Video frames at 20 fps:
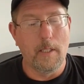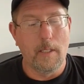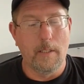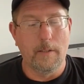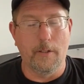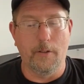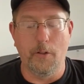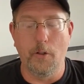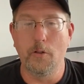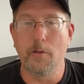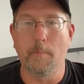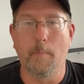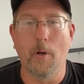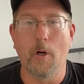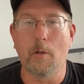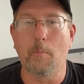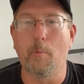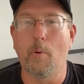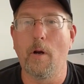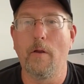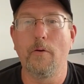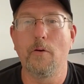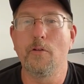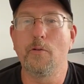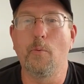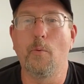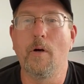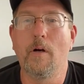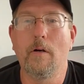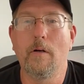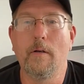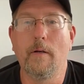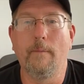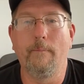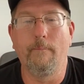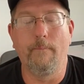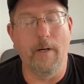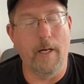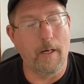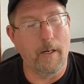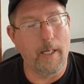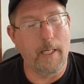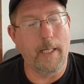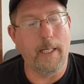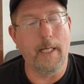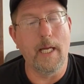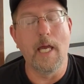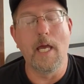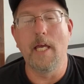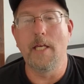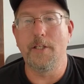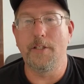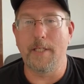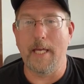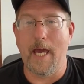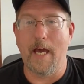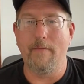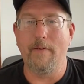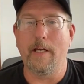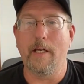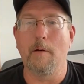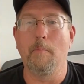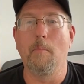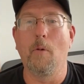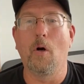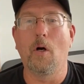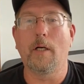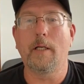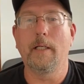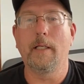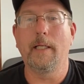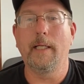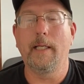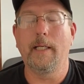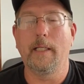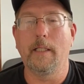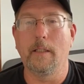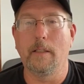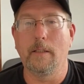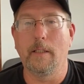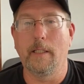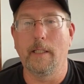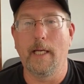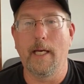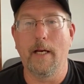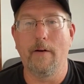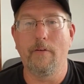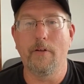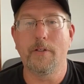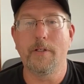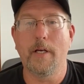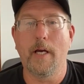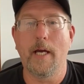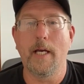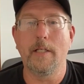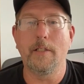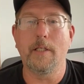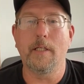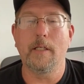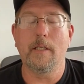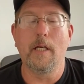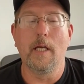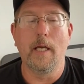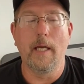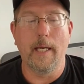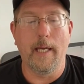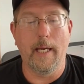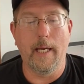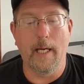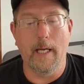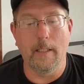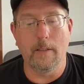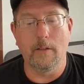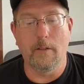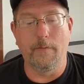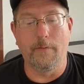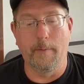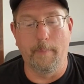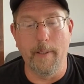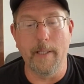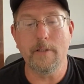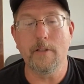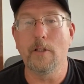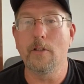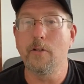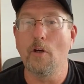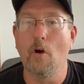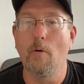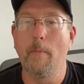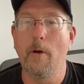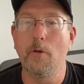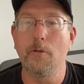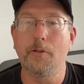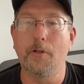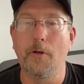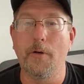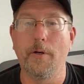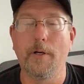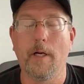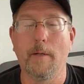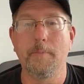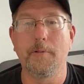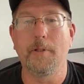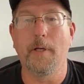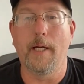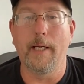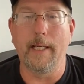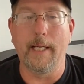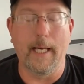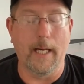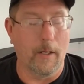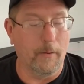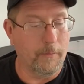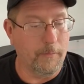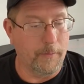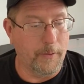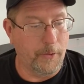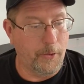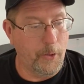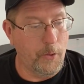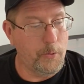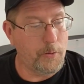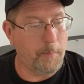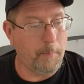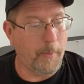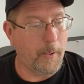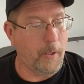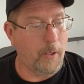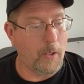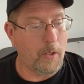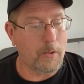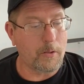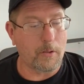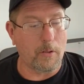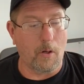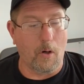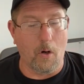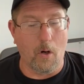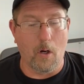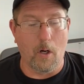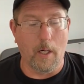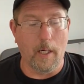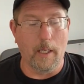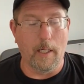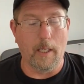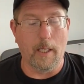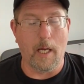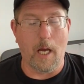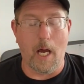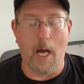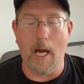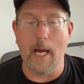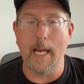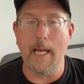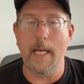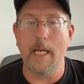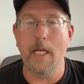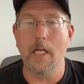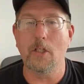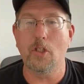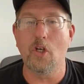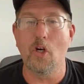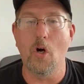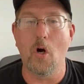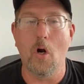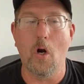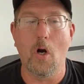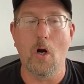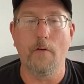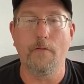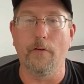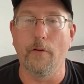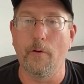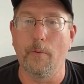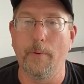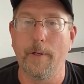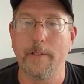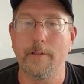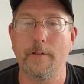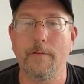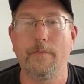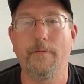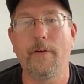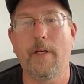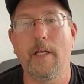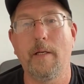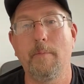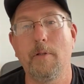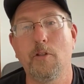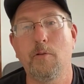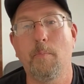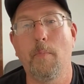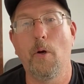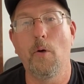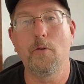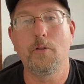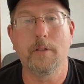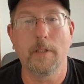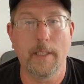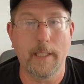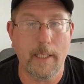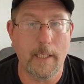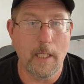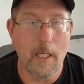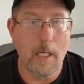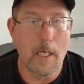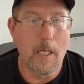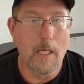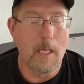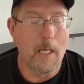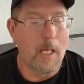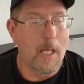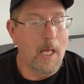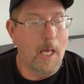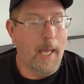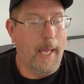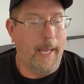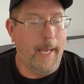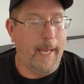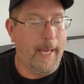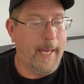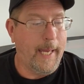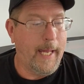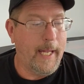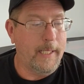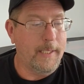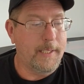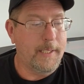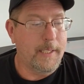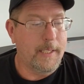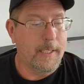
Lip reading: The Duesenberg brothers weren't very savvy at marketing and advertising, and the business almost turned upside down. The Duesenbergs are a high-end car for the rich and famous mostly, and